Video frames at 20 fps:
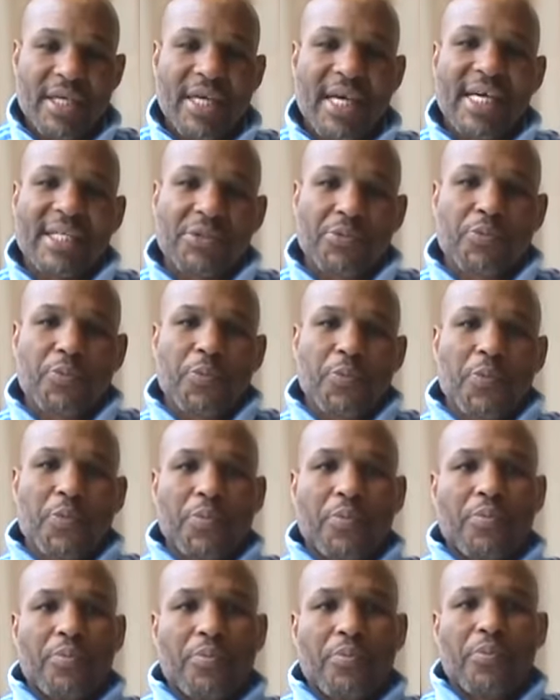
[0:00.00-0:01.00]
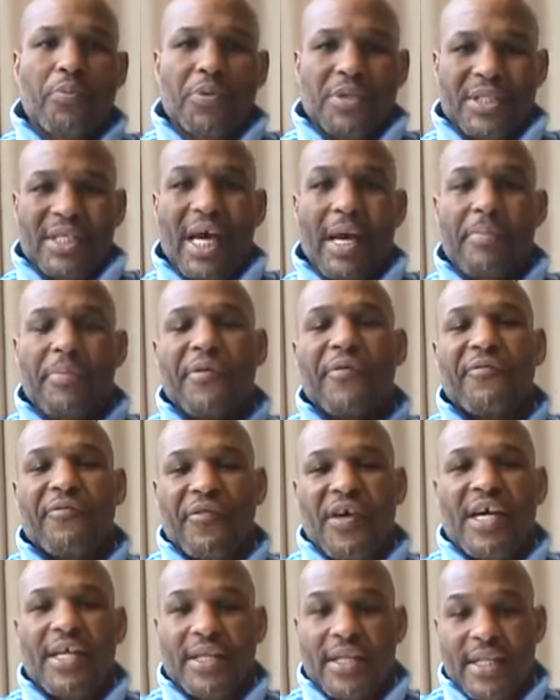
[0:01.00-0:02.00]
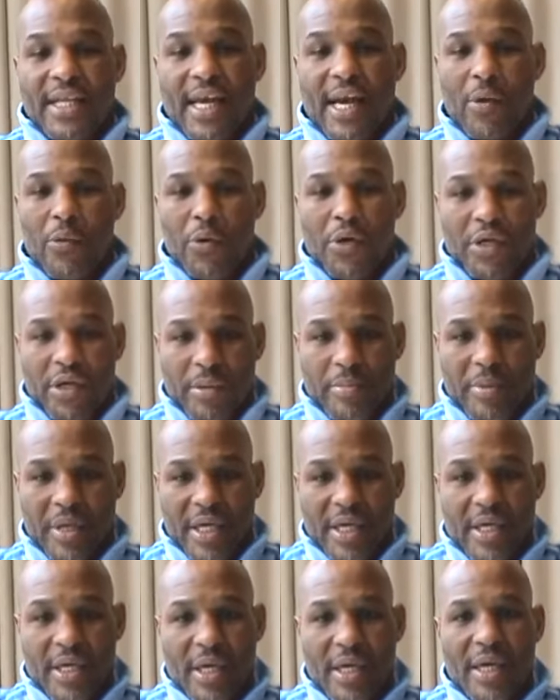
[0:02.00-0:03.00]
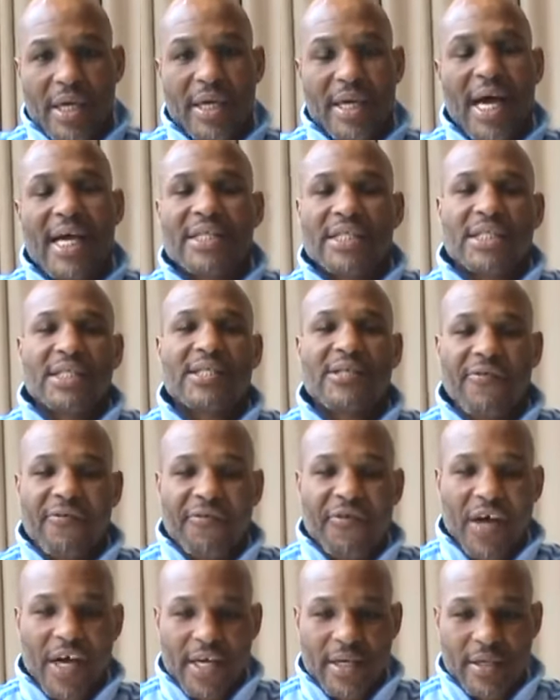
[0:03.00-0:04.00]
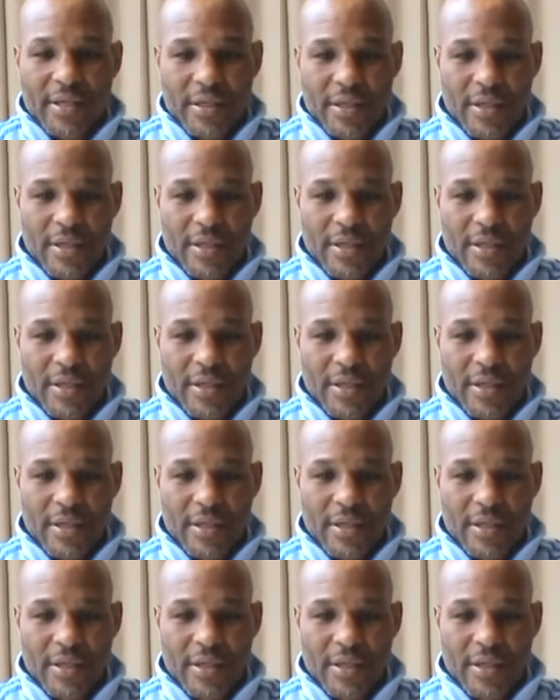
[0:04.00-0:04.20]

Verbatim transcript: And that's type of event that I wanted to be, not just a fight.